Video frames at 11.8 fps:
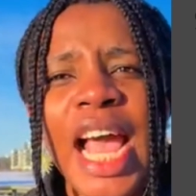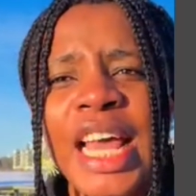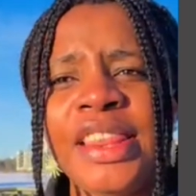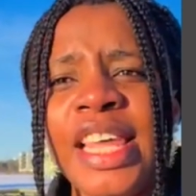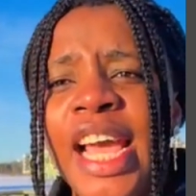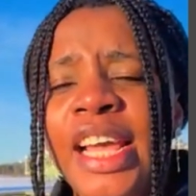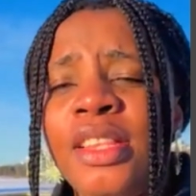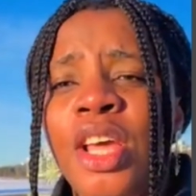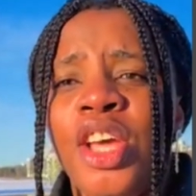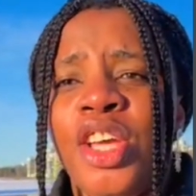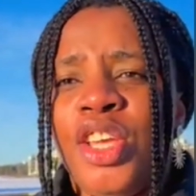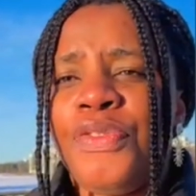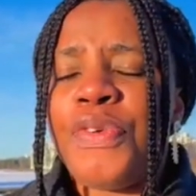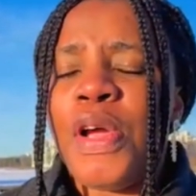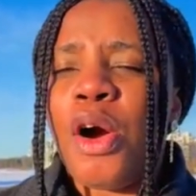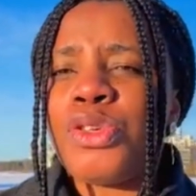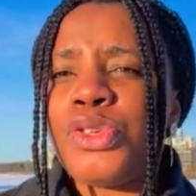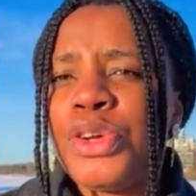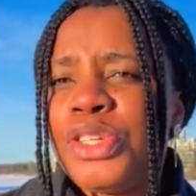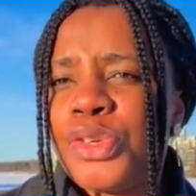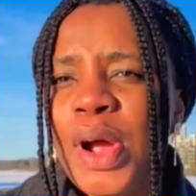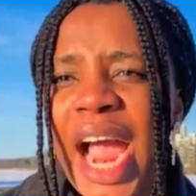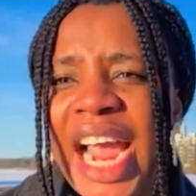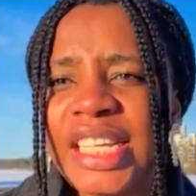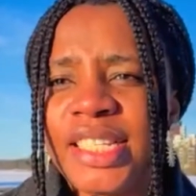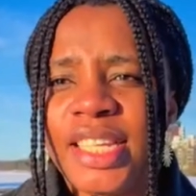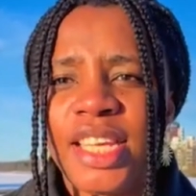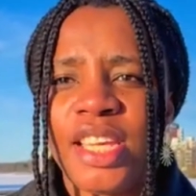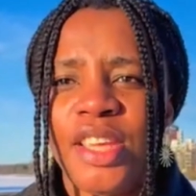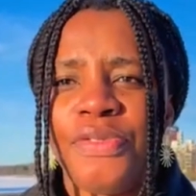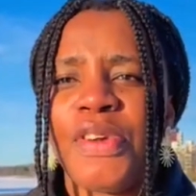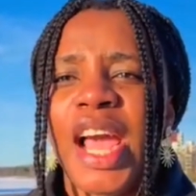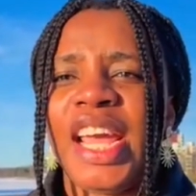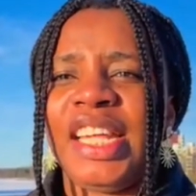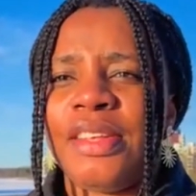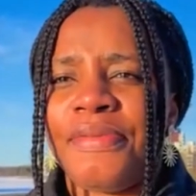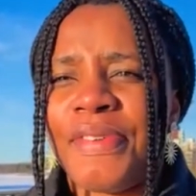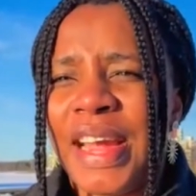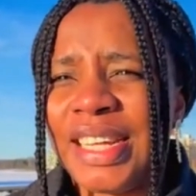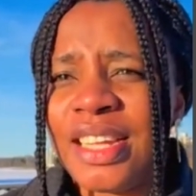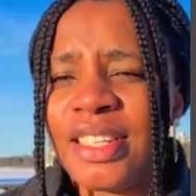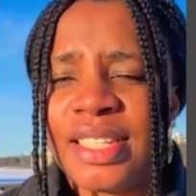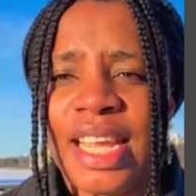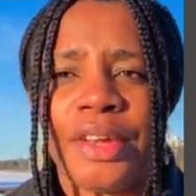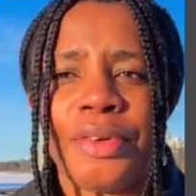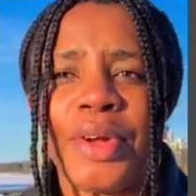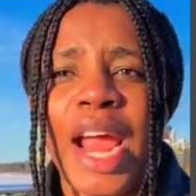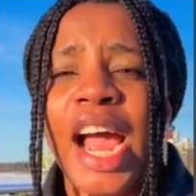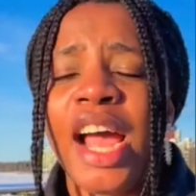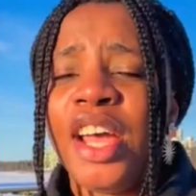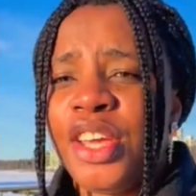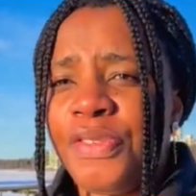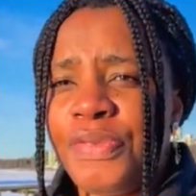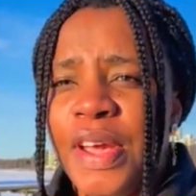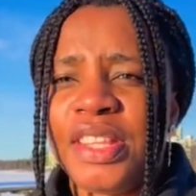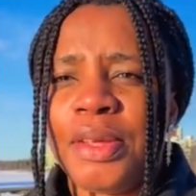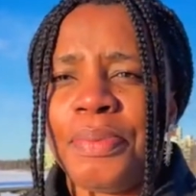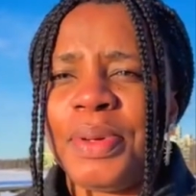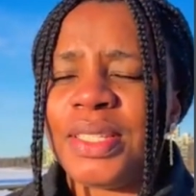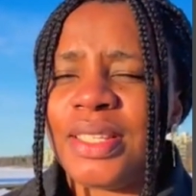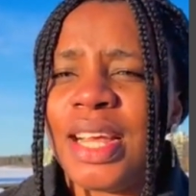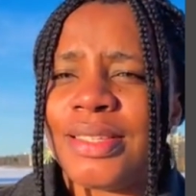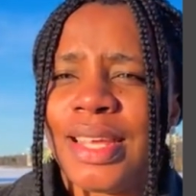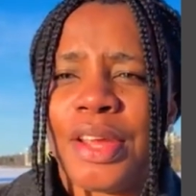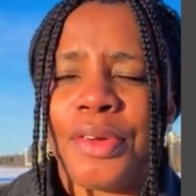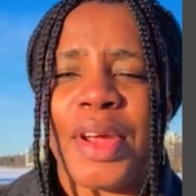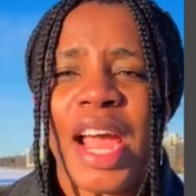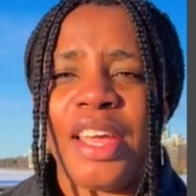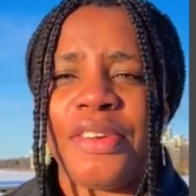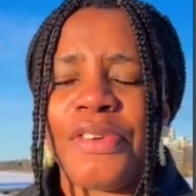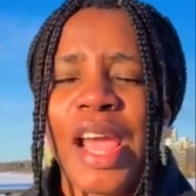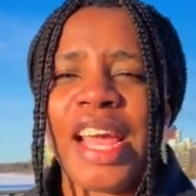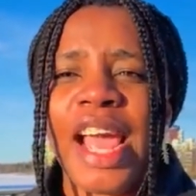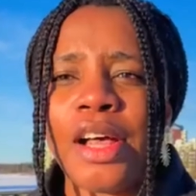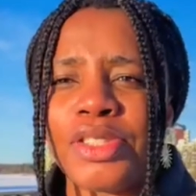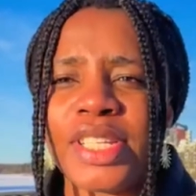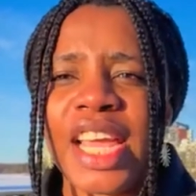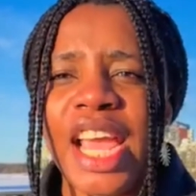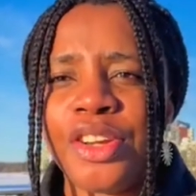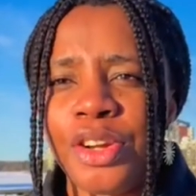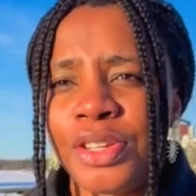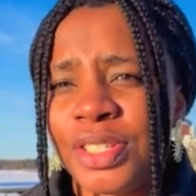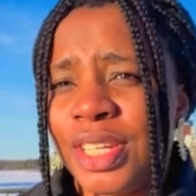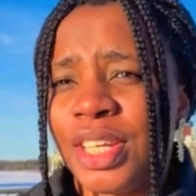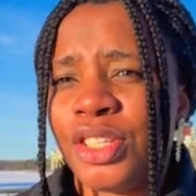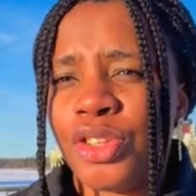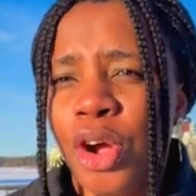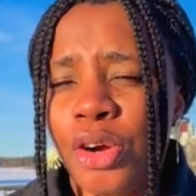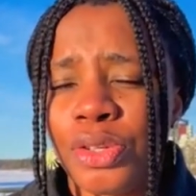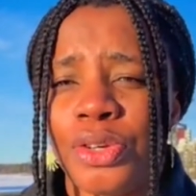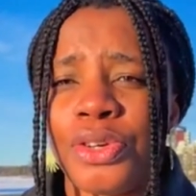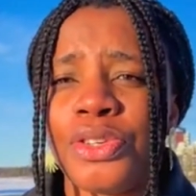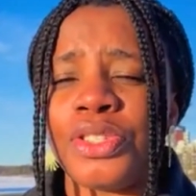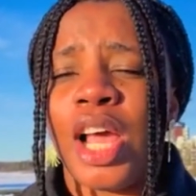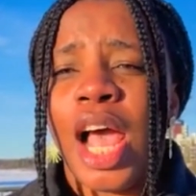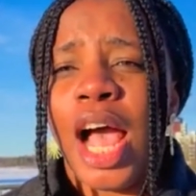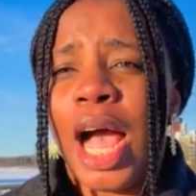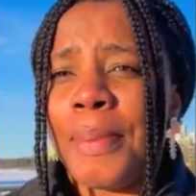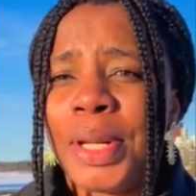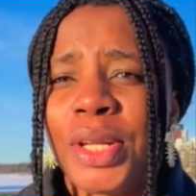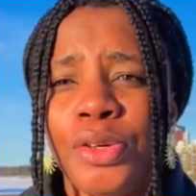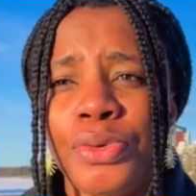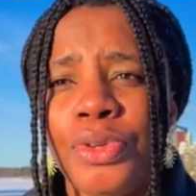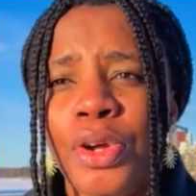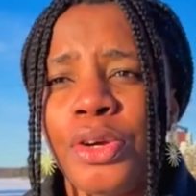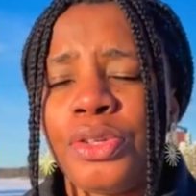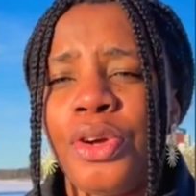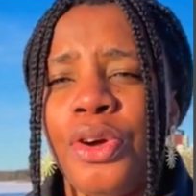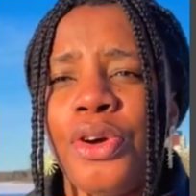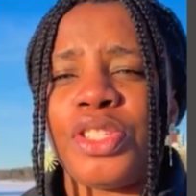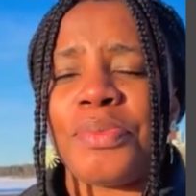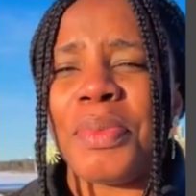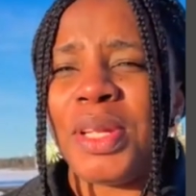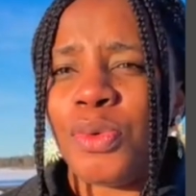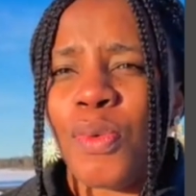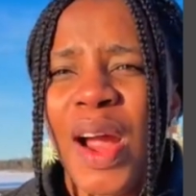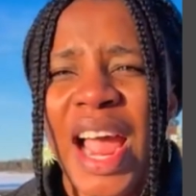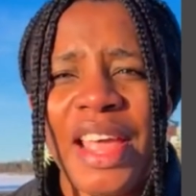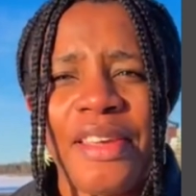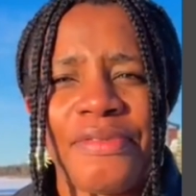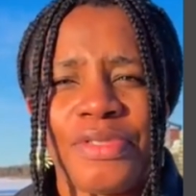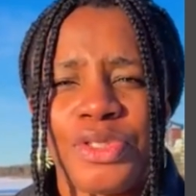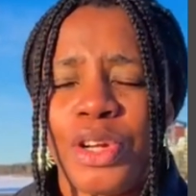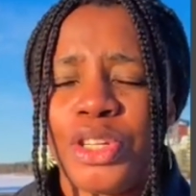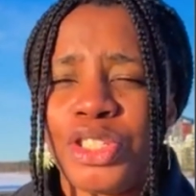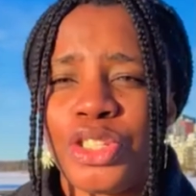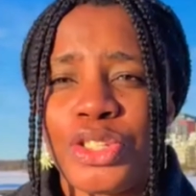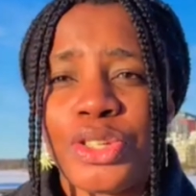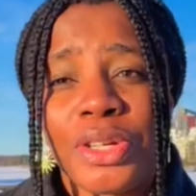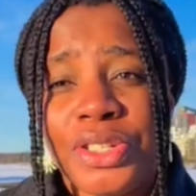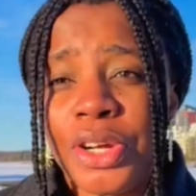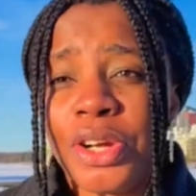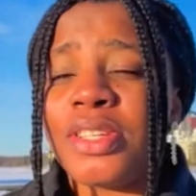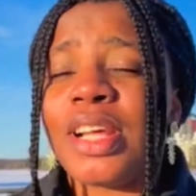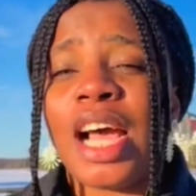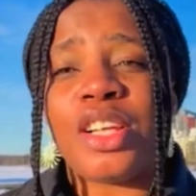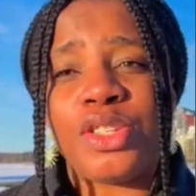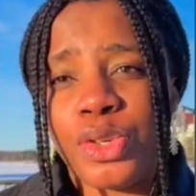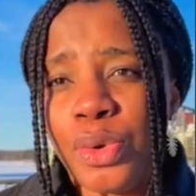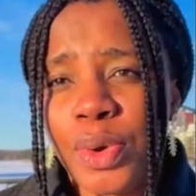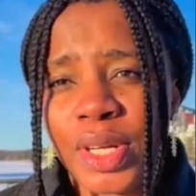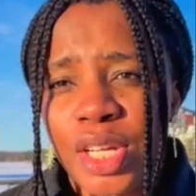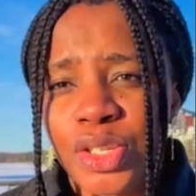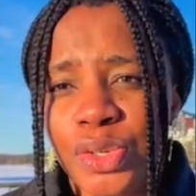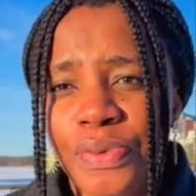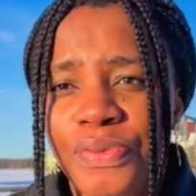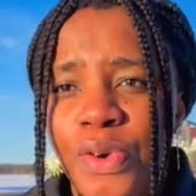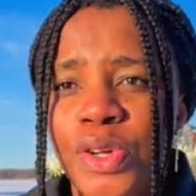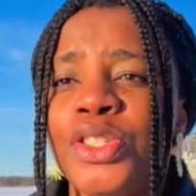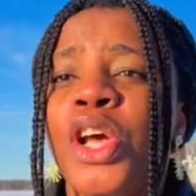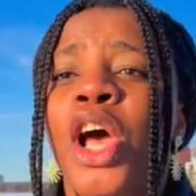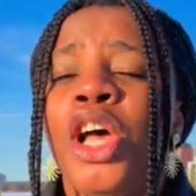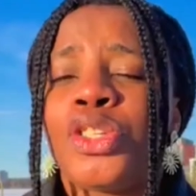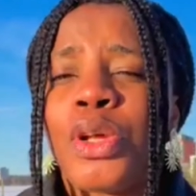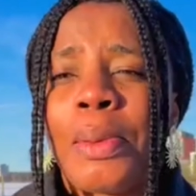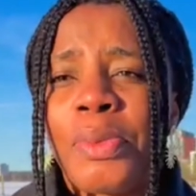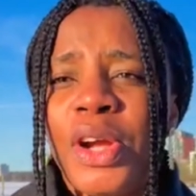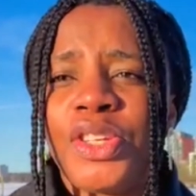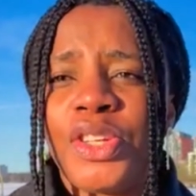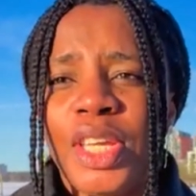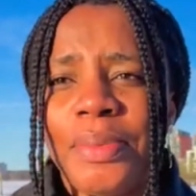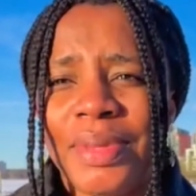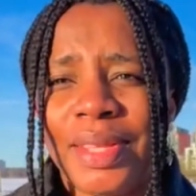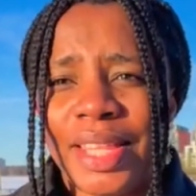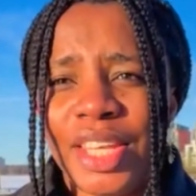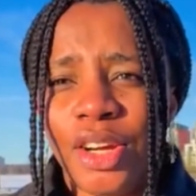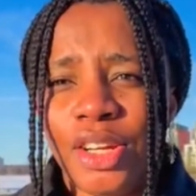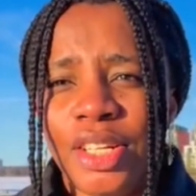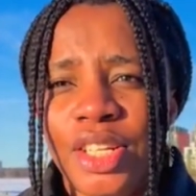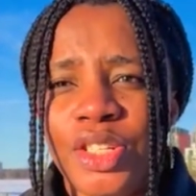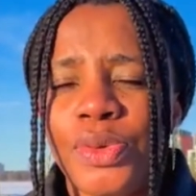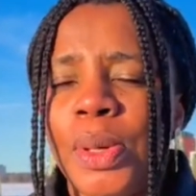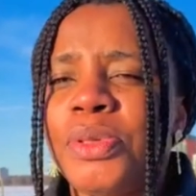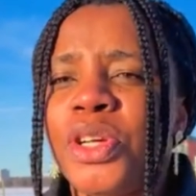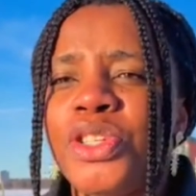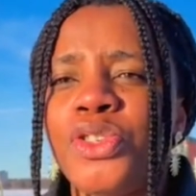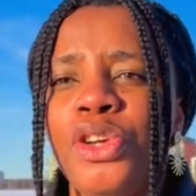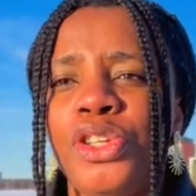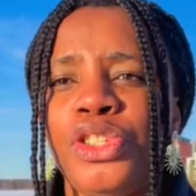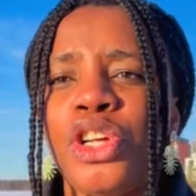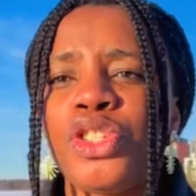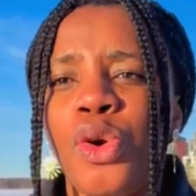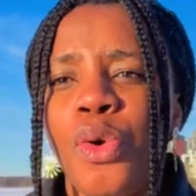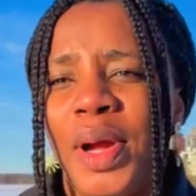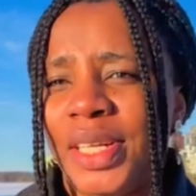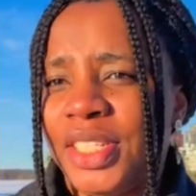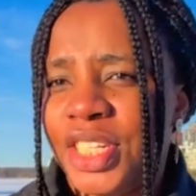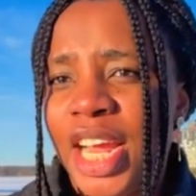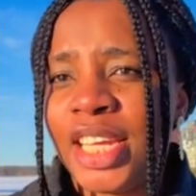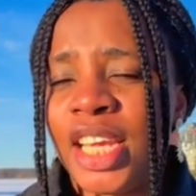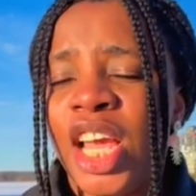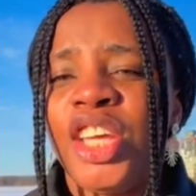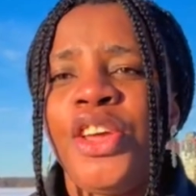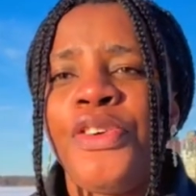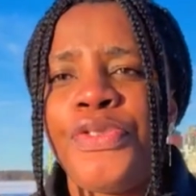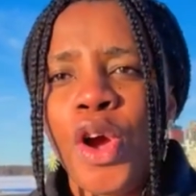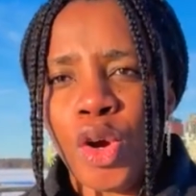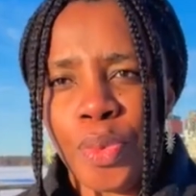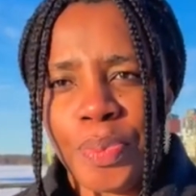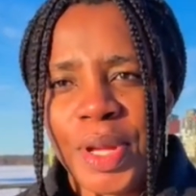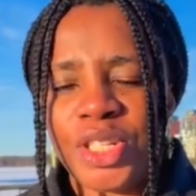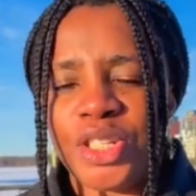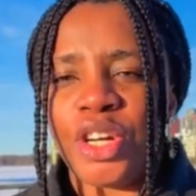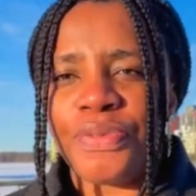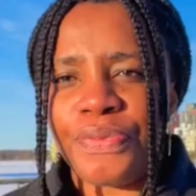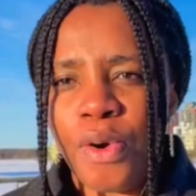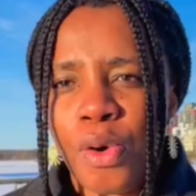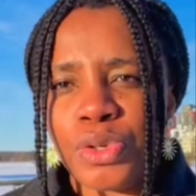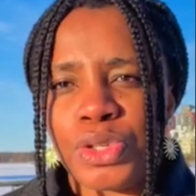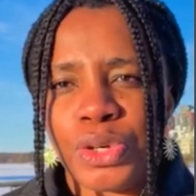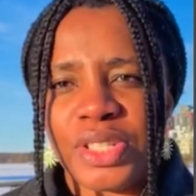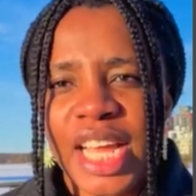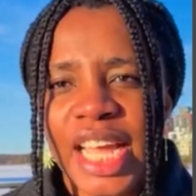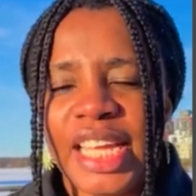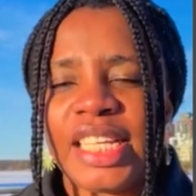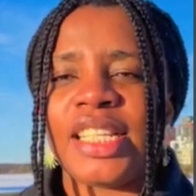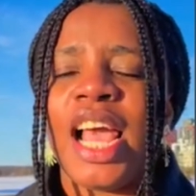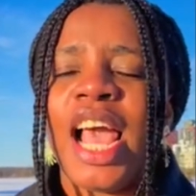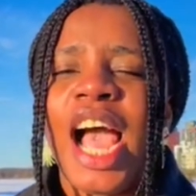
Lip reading: And then if you're also into IT, if you're in the finance area, if you're in the business area, if you're in healthcare, nursing, doctors, medical doctors, midwife, surgeons, and so on and so forth. So I'm going to keep the link on the description. So you just go and check if your occupation falls under it.